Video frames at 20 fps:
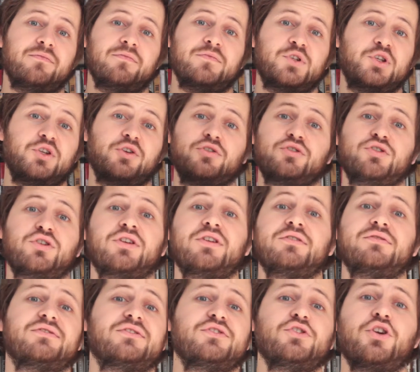You know,
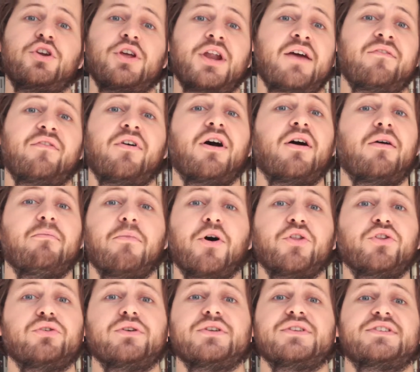you could have a
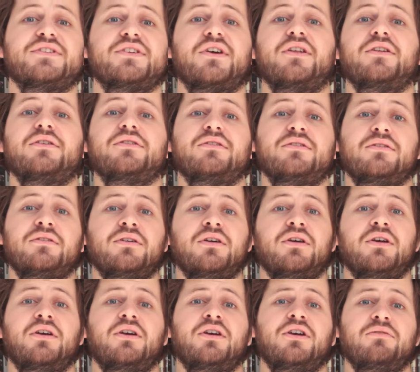mother and son
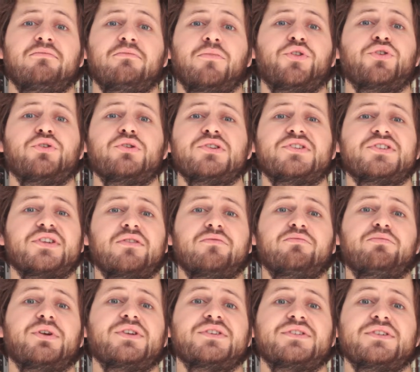
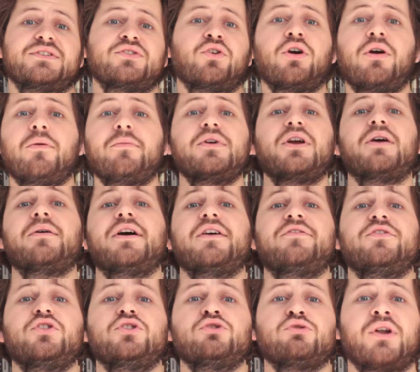business, or I mean,
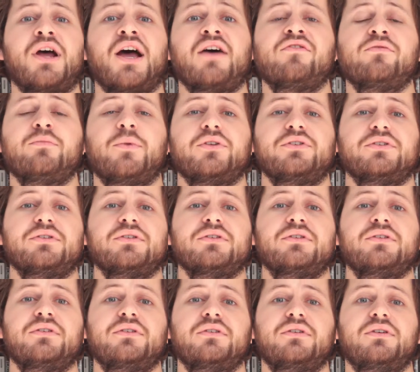if you don't have a
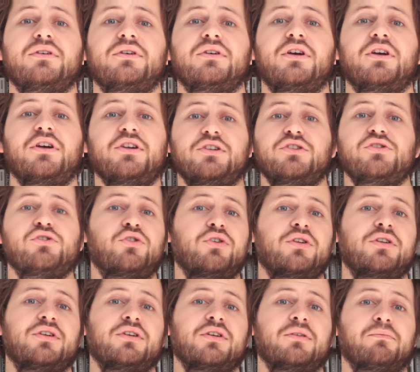mother, you could
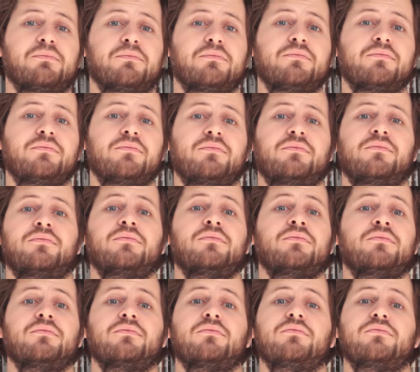
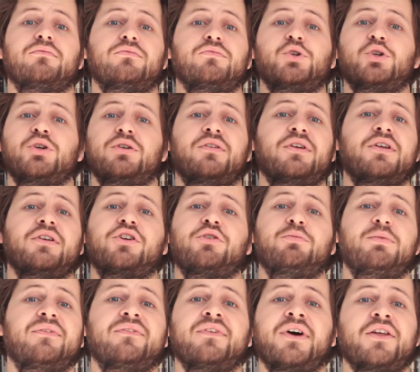it could
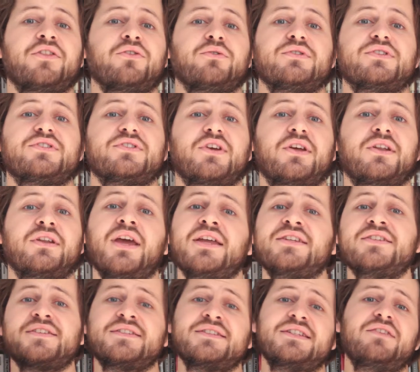be father and son. It
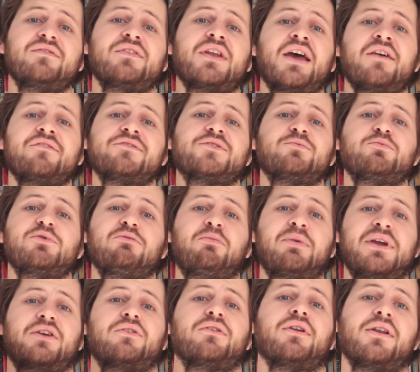doesn't even have to be a
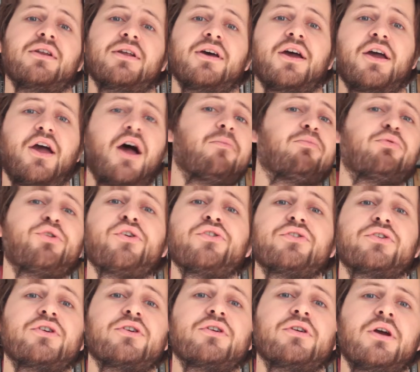parent, a
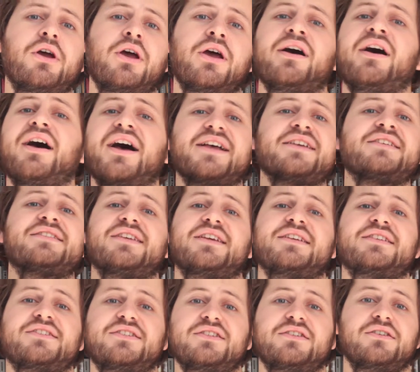brother, a
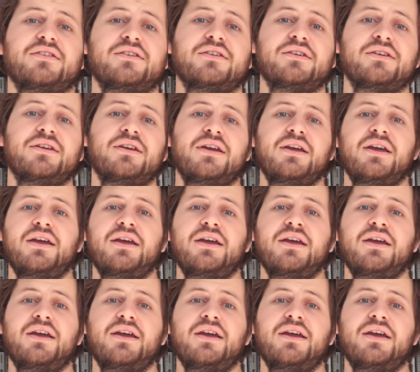sister.